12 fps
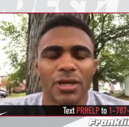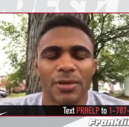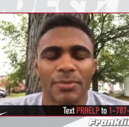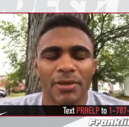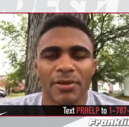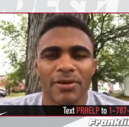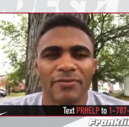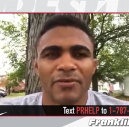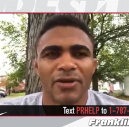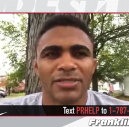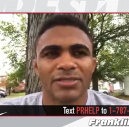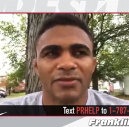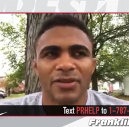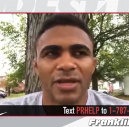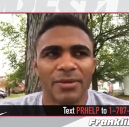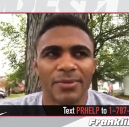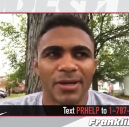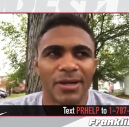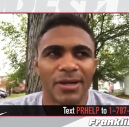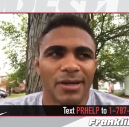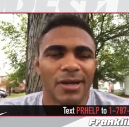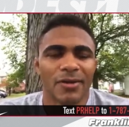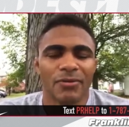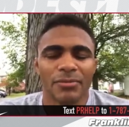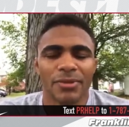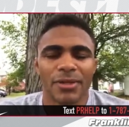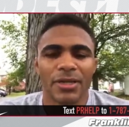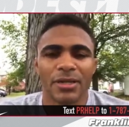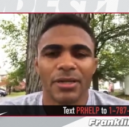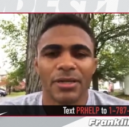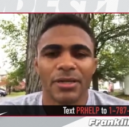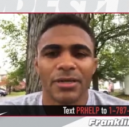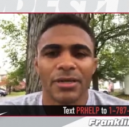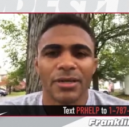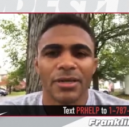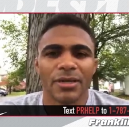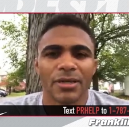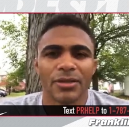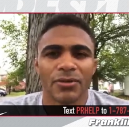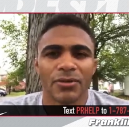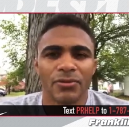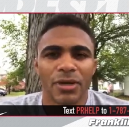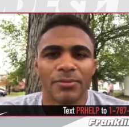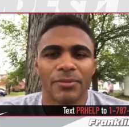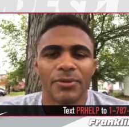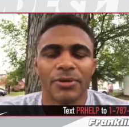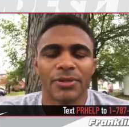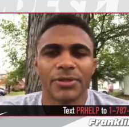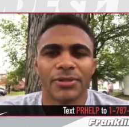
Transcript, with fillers: I mean, if it wasn't for them, I wouldn't be here and doing what I'm doing.